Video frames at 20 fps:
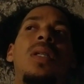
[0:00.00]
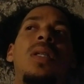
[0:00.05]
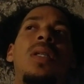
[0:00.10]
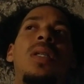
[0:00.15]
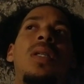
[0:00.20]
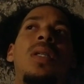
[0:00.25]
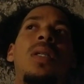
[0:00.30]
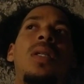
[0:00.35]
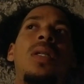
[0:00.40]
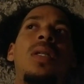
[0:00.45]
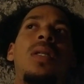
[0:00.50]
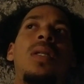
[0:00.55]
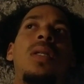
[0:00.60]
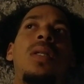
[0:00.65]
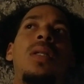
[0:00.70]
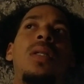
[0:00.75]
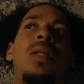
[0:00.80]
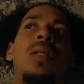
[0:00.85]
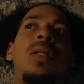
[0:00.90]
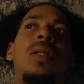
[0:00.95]

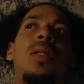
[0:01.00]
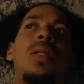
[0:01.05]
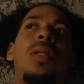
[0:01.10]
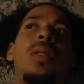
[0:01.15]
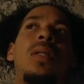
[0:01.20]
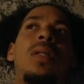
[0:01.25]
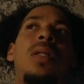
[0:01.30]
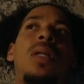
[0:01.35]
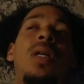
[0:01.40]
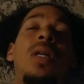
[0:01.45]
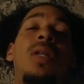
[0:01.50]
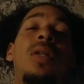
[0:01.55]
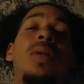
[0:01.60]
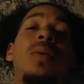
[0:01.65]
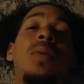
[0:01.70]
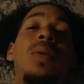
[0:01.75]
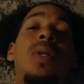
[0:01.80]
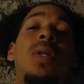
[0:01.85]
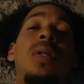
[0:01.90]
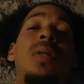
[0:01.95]
And I know
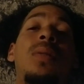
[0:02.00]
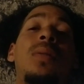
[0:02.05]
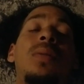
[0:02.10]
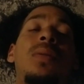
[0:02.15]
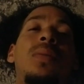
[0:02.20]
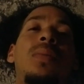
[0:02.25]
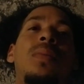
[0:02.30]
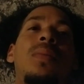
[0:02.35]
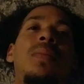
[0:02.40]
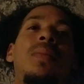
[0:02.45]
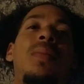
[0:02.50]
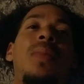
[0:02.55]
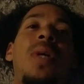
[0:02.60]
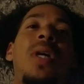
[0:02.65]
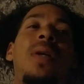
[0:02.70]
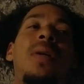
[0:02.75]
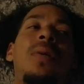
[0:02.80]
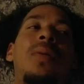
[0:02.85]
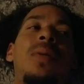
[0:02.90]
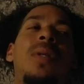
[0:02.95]
without
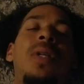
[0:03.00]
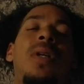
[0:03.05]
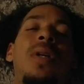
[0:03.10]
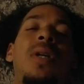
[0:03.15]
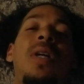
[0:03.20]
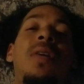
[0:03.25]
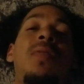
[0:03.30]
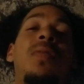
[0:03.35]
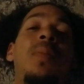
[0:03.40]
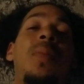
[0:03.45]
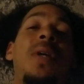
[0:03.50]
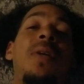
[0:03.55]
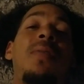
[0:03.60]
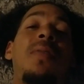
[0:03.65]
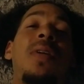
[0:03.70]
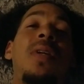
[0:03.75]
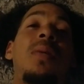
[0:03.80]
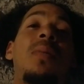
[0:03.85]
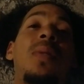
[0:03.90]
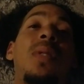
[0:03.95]
having my
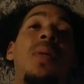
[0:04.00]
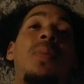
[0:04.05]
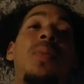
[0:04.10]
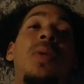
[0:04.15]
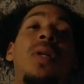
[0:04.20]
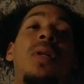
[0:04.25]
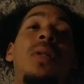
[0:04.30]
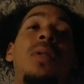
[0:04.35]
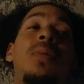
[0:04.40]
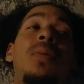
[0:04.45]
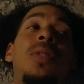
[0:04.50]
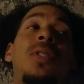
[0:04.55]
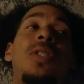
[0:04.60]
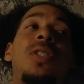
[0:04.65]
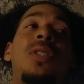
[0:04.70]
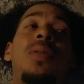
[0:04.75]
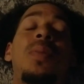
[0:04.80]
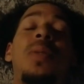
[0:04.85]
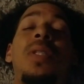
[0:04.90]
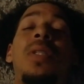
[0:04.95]
family, I probably would have
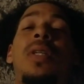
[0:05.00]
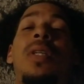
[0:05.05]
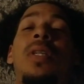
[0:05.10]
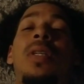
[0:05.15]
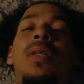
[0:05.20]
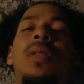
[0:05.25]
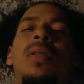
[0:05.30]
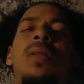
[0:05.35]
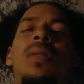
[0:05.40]
just been like,